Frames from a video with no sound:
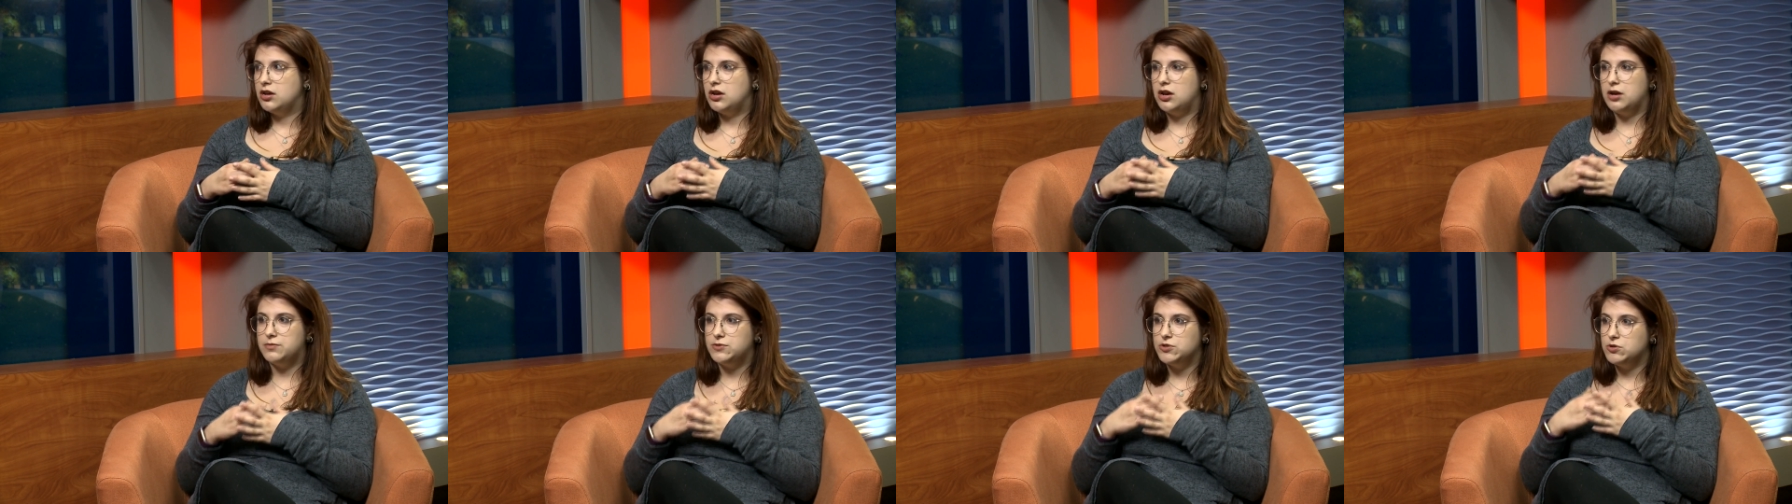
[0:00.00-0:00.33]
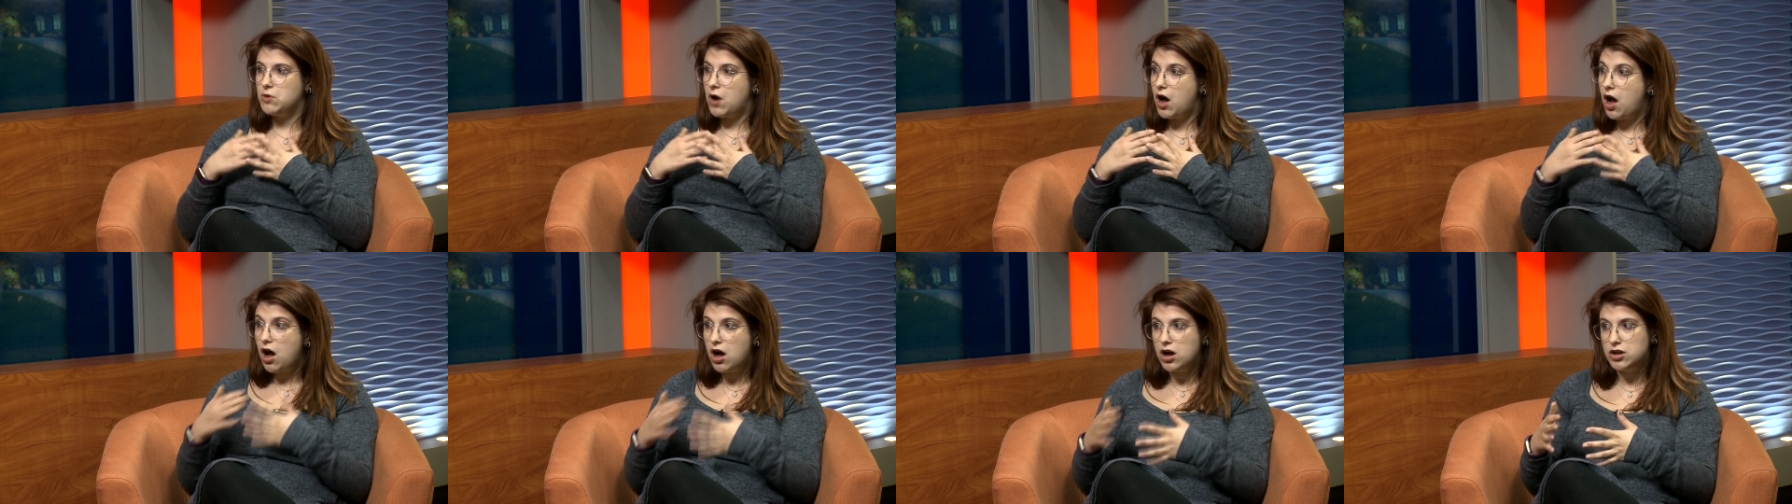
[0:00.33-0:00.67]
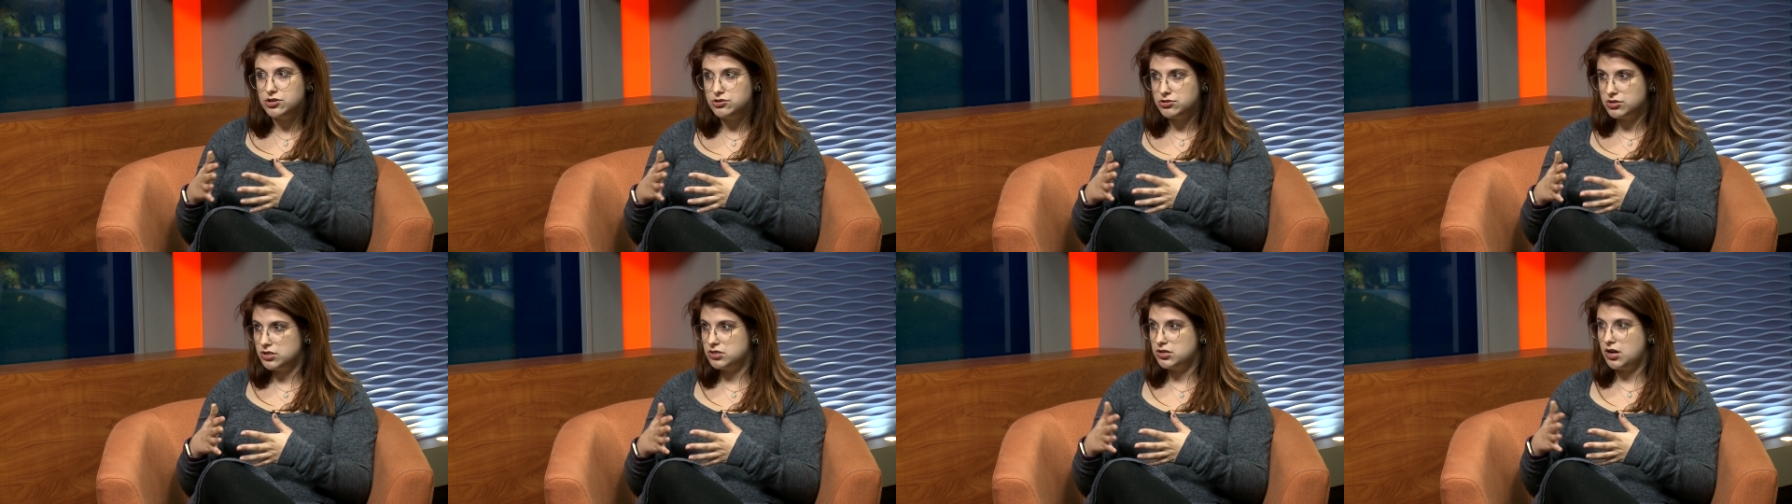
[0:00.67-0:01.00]
up to
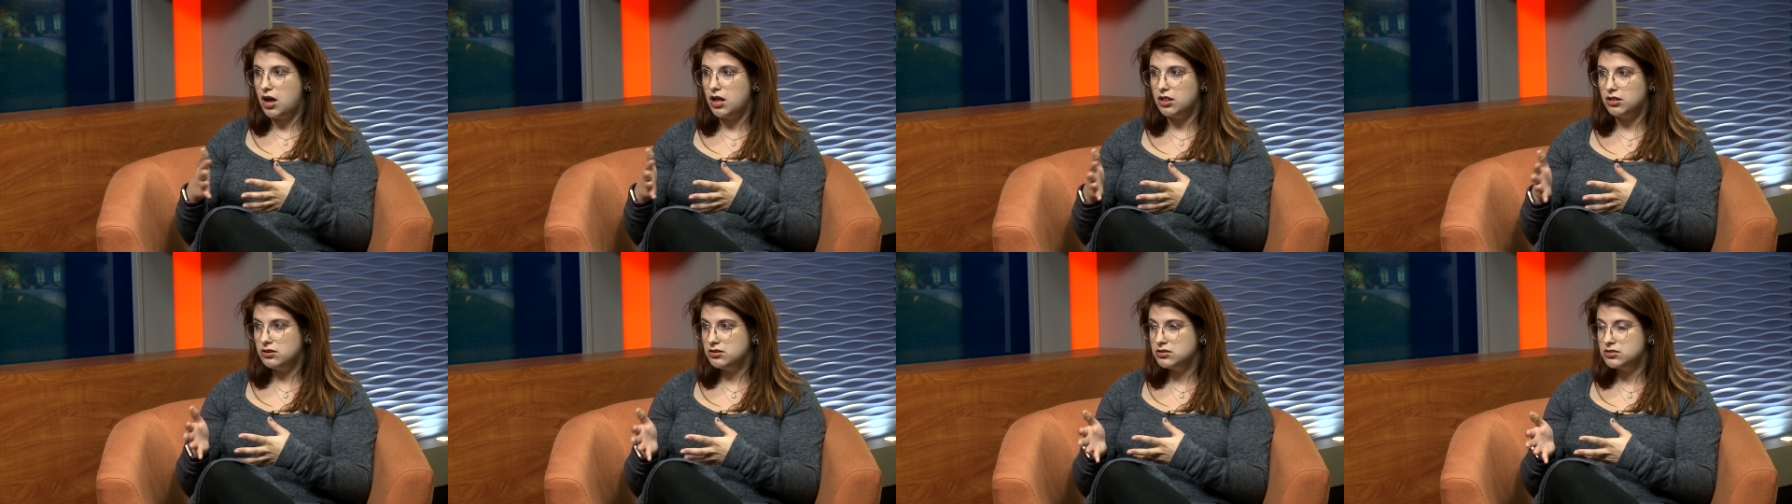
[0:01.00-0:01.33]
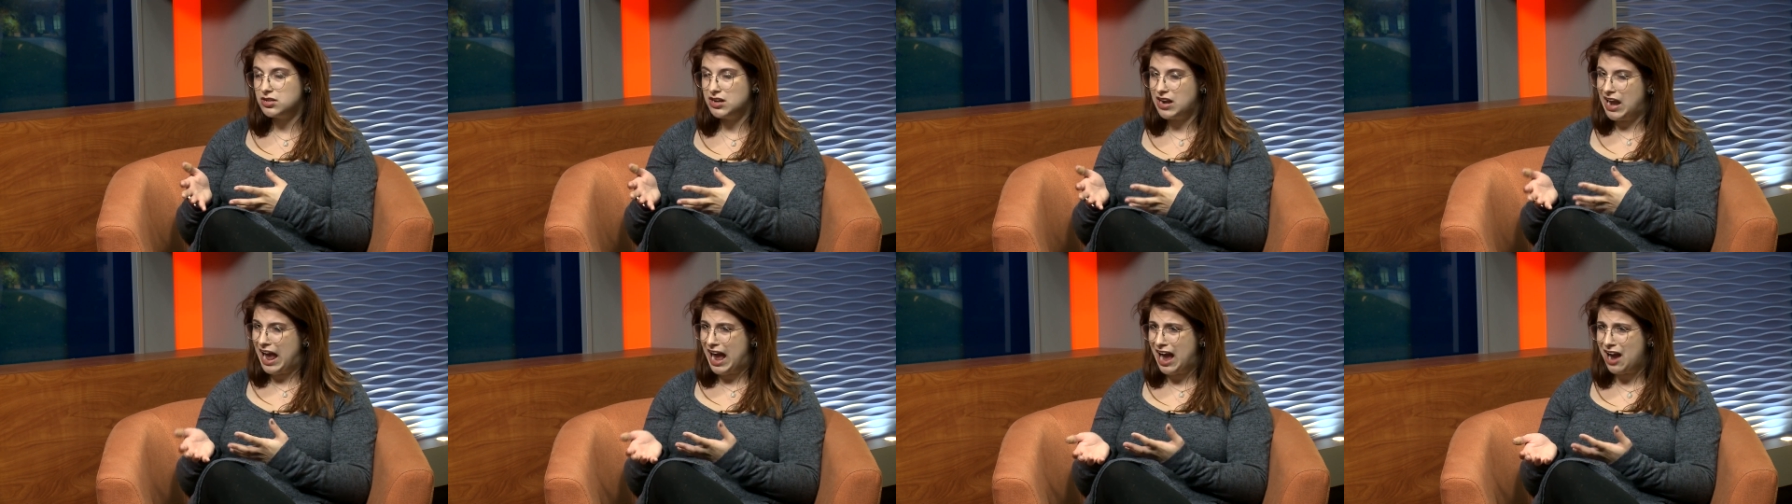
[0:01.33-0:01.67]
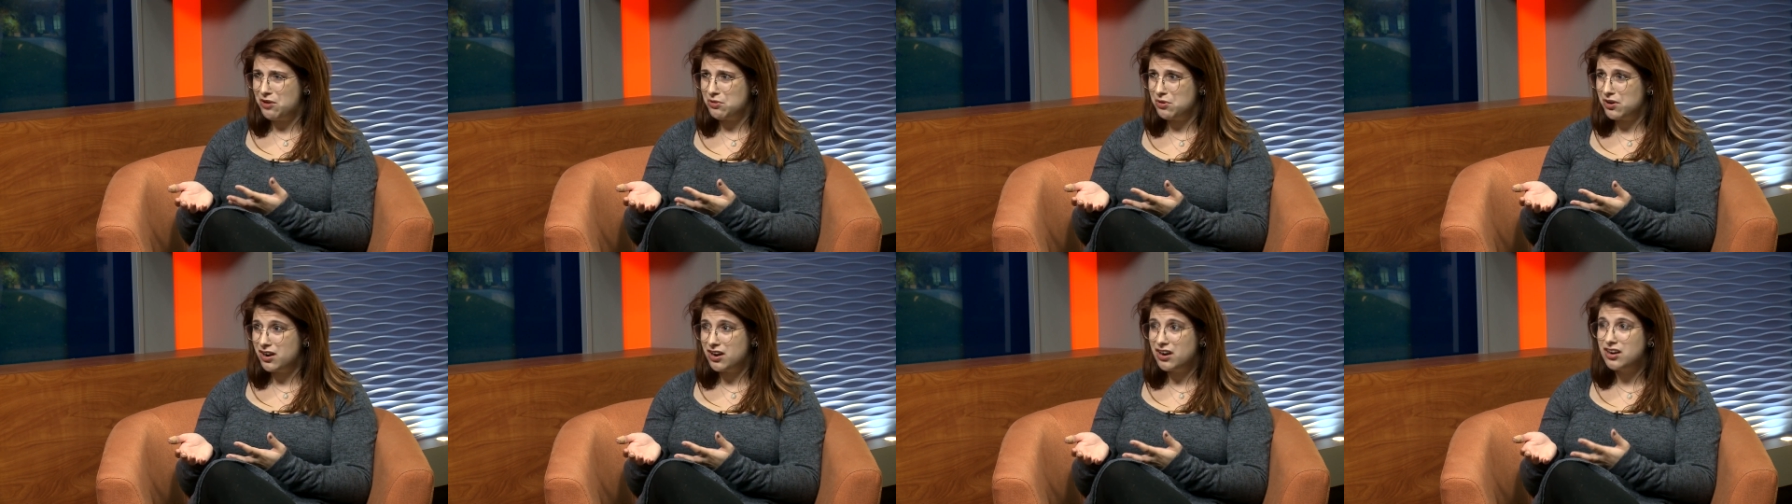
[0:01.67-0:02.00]
$100 an
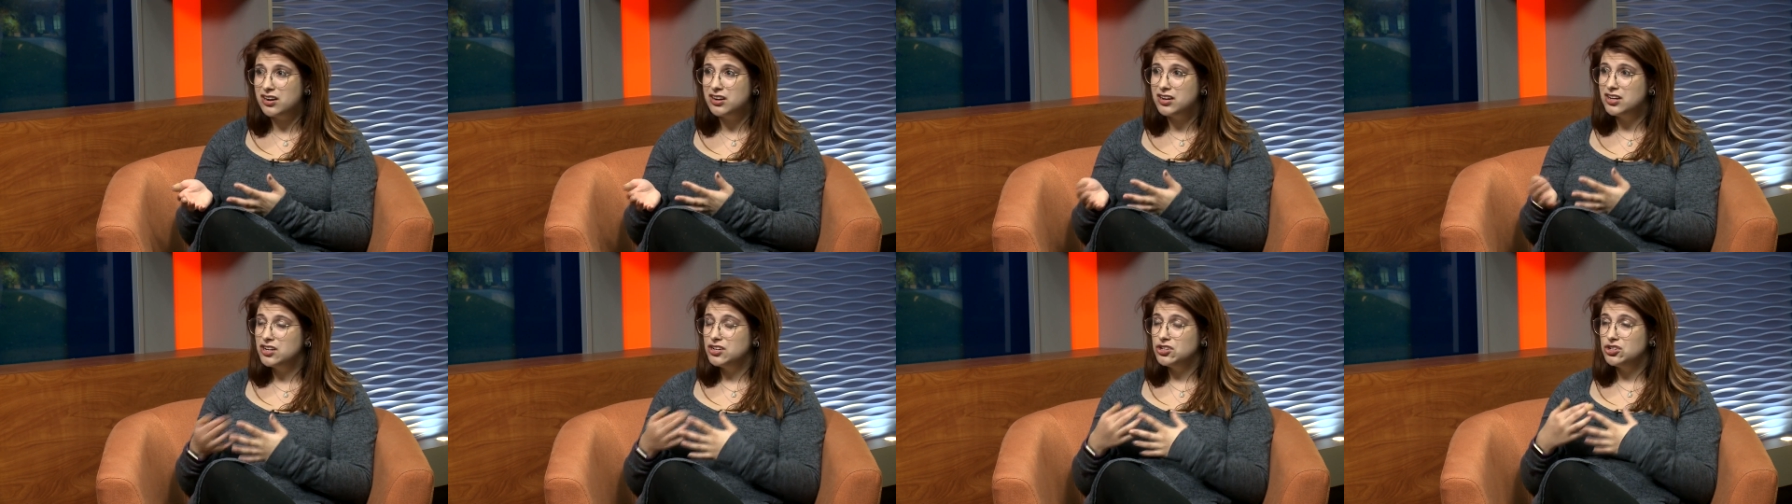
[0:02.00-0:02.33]
hour